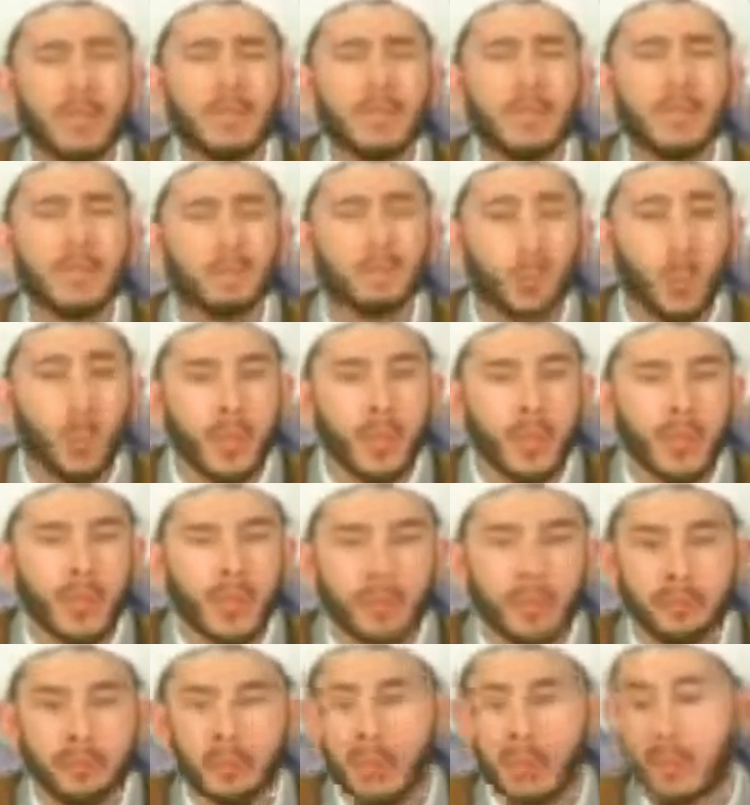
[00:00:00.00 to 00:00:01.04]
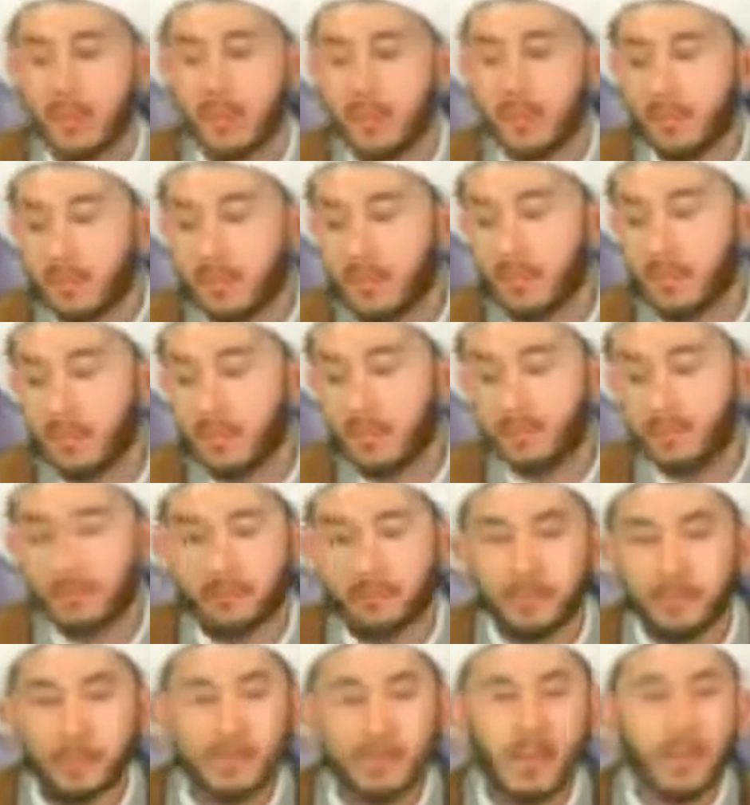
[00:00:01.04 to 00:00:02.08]
wisdom and
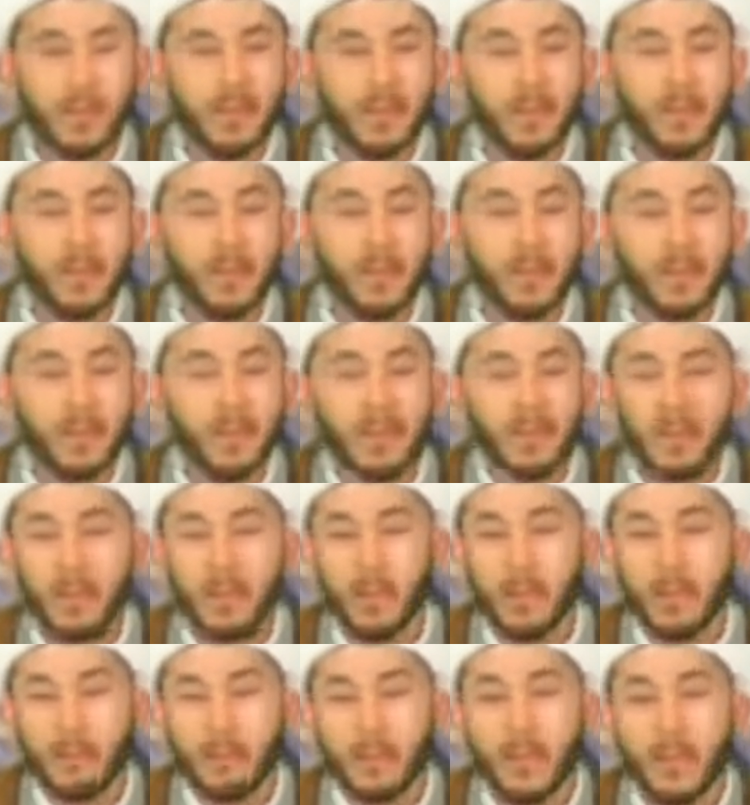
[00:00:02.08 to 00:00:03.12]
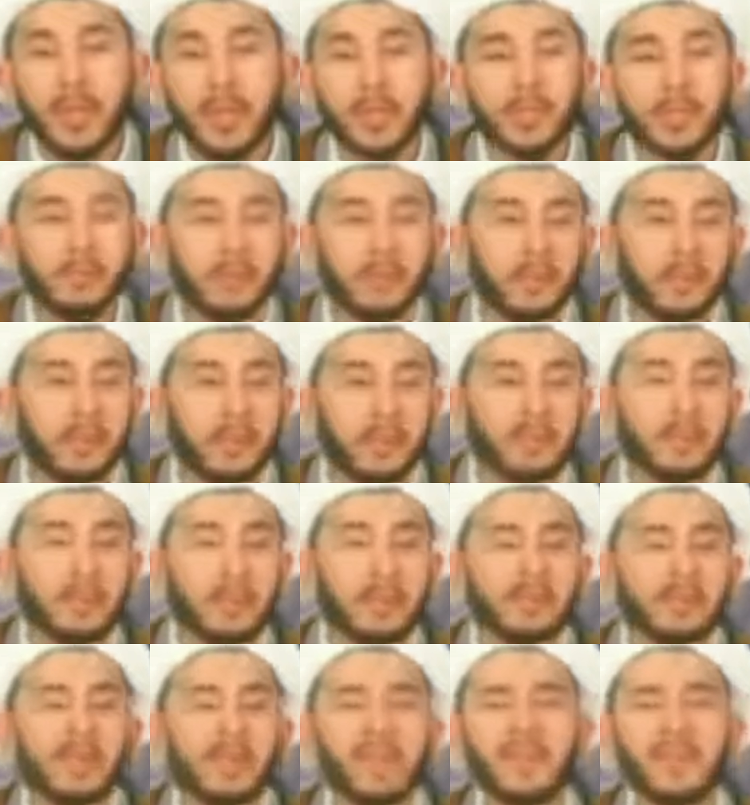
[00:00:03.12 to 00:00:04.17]
opinion from
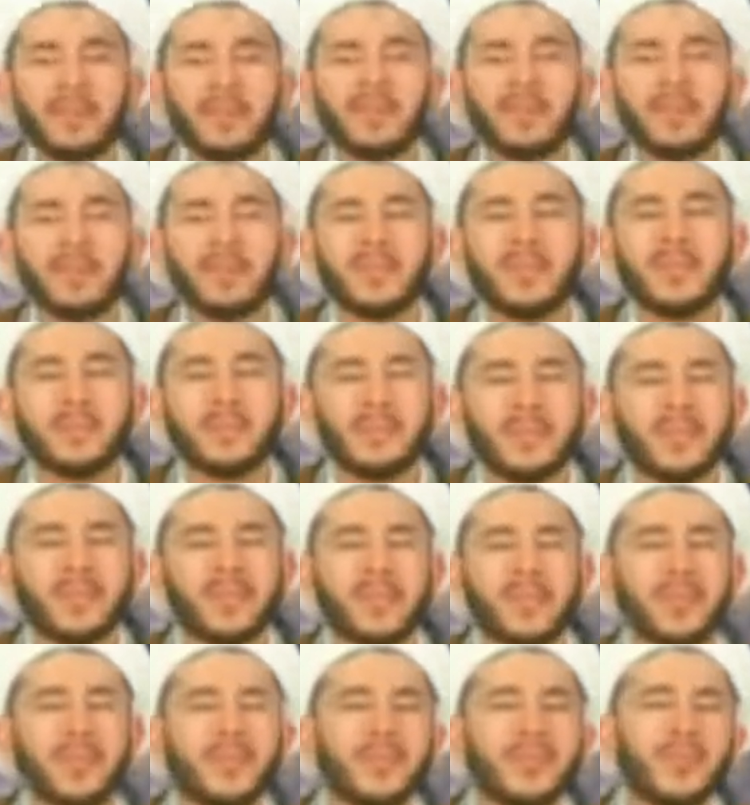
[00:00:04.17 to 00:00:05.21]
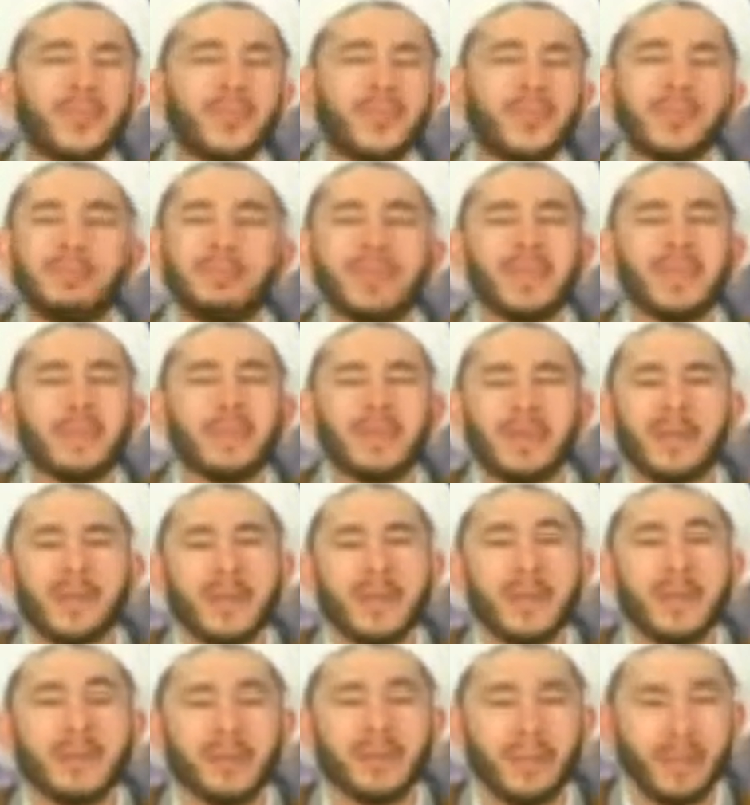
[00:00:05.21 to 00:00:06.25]
everybody with respect to who should become
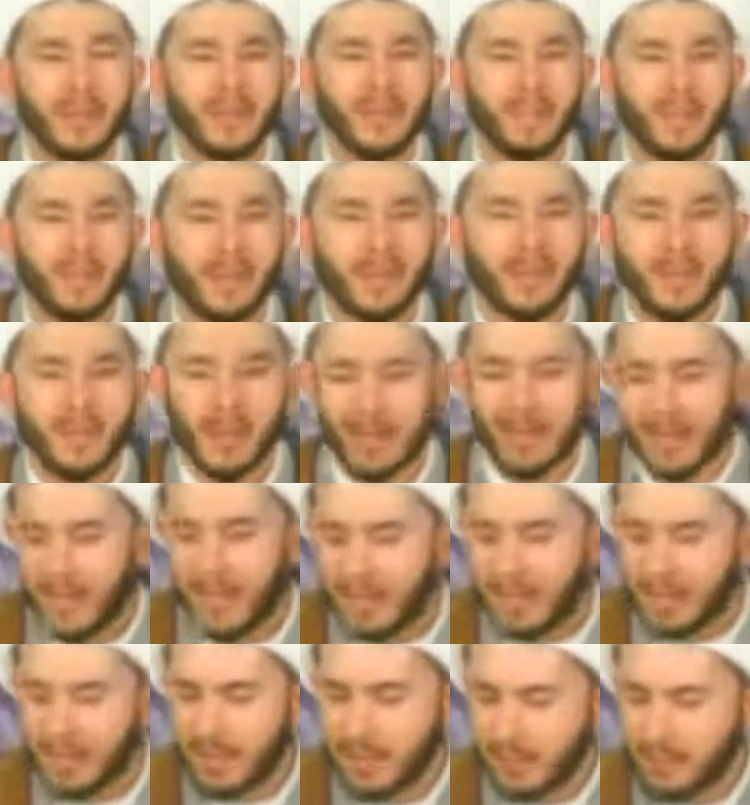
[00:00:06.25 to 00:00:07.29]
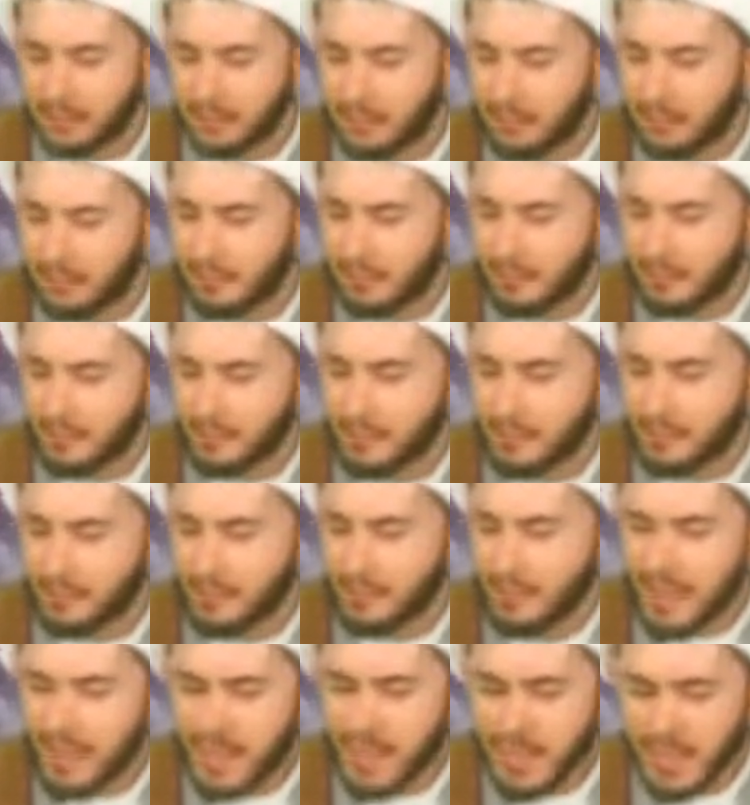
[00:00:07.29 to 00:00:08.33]
Khalifa in
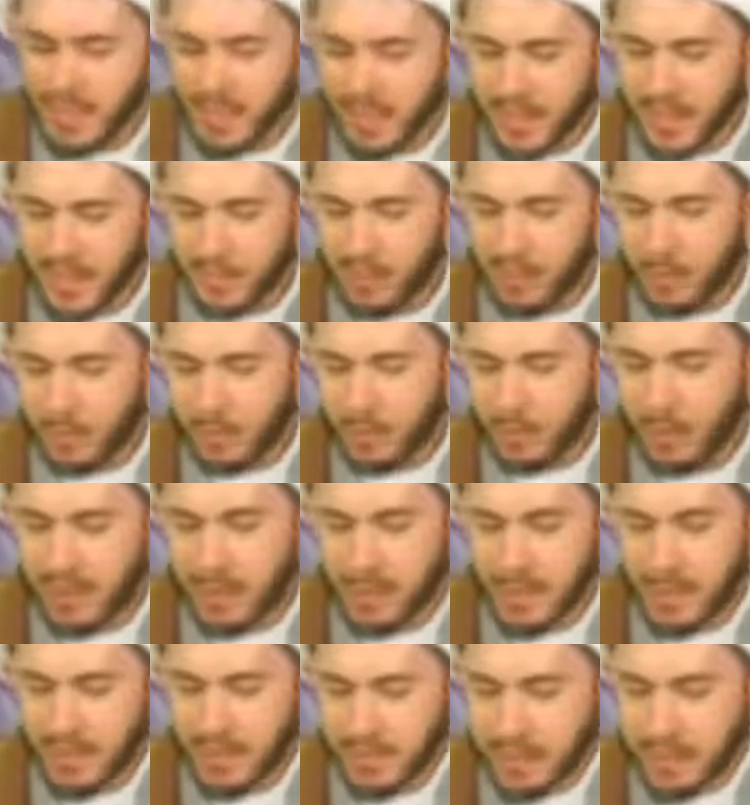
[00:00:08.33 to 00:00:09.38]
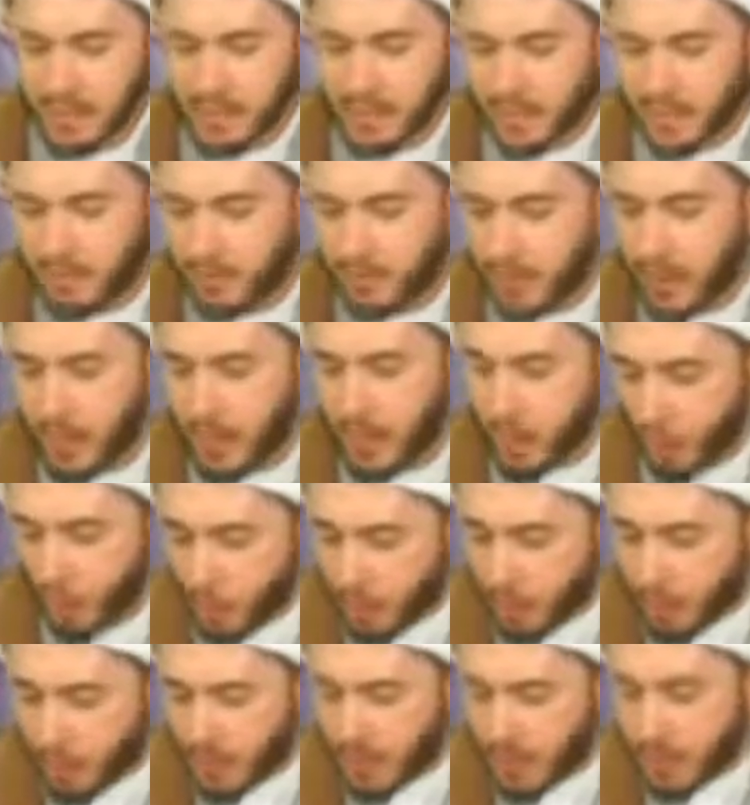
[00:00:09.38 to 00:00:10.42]
Saqifa to Bani Sa'ida.
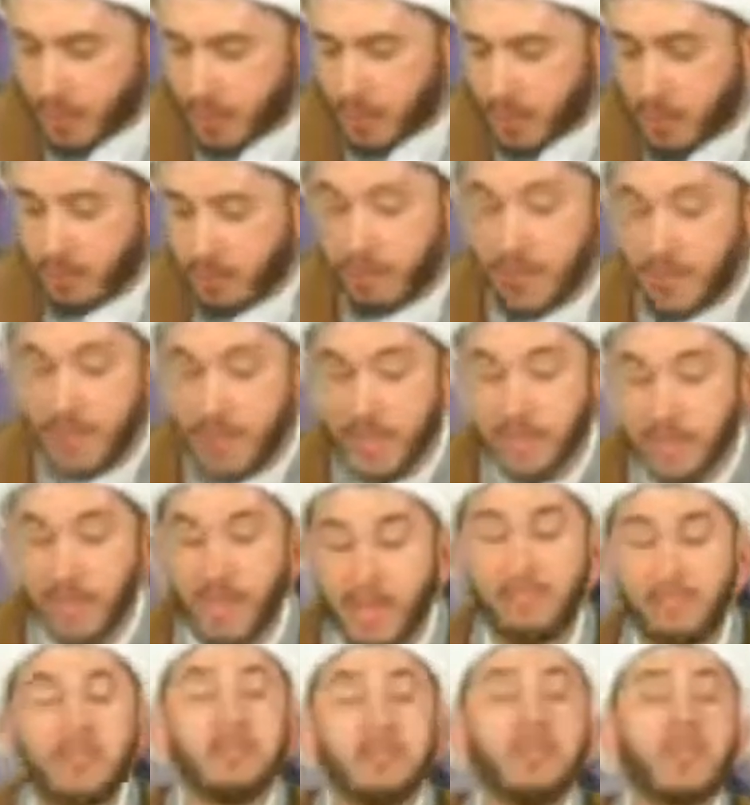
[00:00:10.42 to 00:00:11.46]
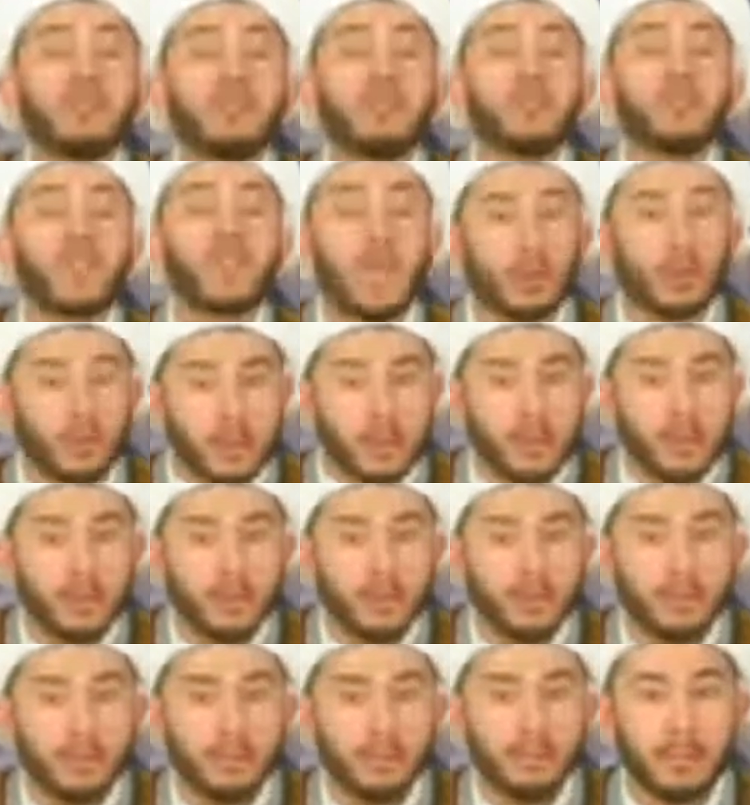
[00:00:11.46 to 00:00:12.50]
Umar himself says everybody was shouting
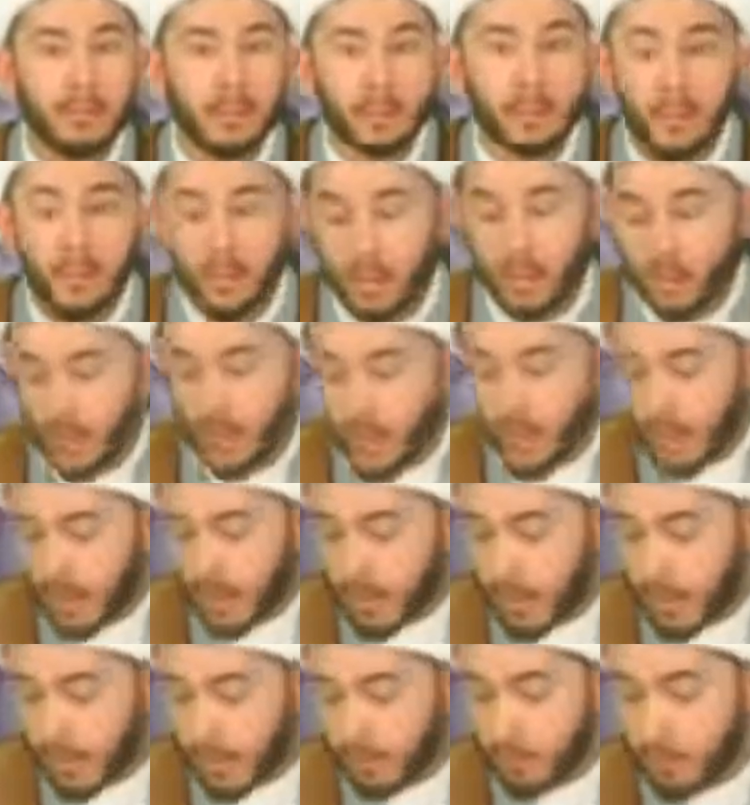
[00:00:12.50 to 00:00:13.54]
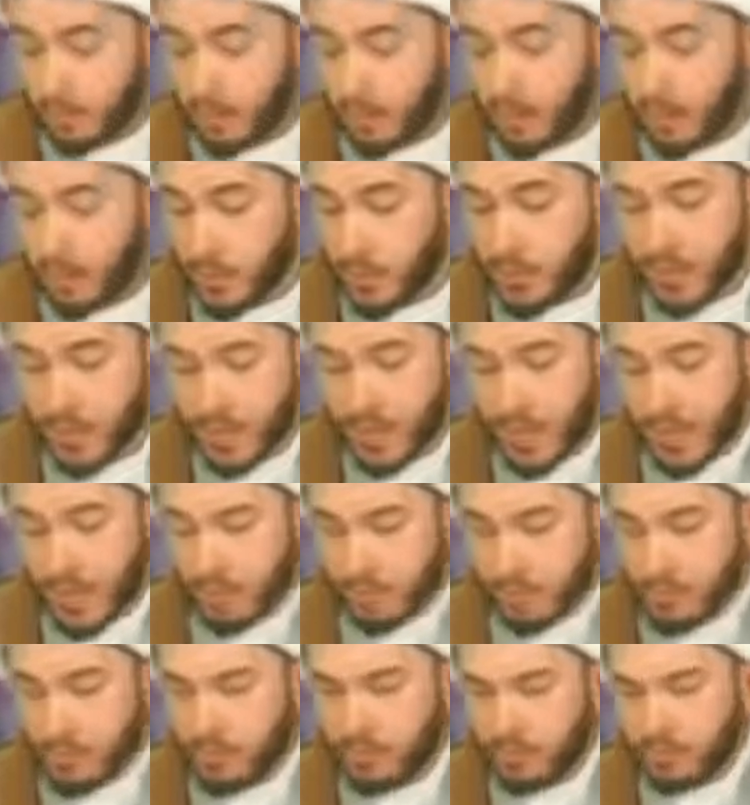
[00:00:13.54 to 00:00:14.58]
and everybody was loud,